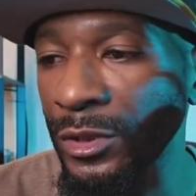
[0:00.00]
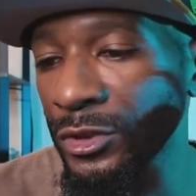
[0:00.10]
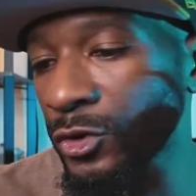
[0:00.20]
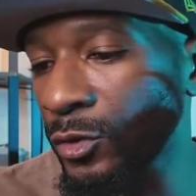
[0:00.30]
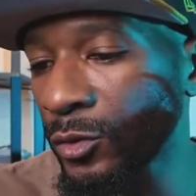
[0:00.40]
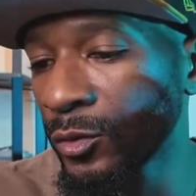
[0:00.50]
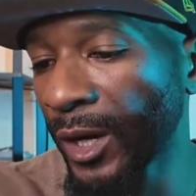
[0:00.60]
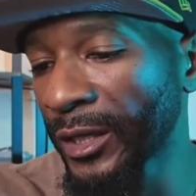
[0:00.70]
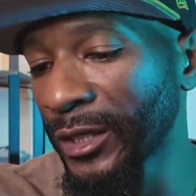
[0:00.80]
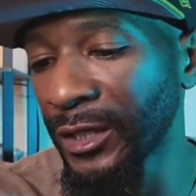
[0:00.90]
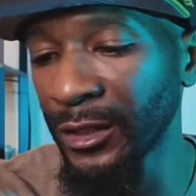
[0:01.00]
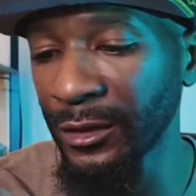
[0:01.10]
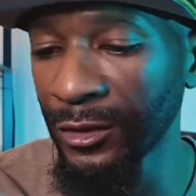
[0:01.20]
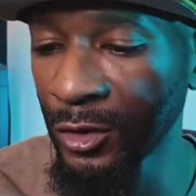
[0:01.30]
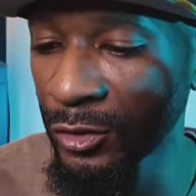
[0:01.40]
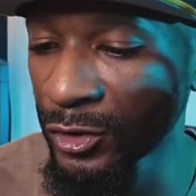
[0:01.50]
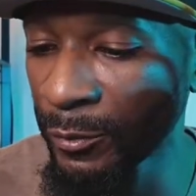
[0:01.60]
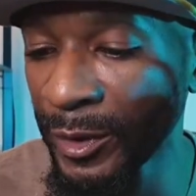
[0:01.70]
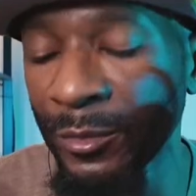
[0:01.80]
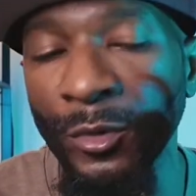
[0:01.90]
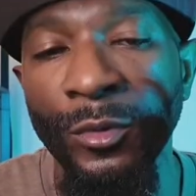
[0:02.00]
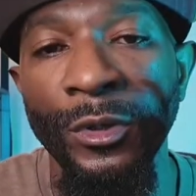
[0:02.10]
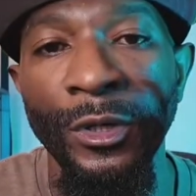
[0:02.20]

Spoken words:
It's cool. I get it. Some people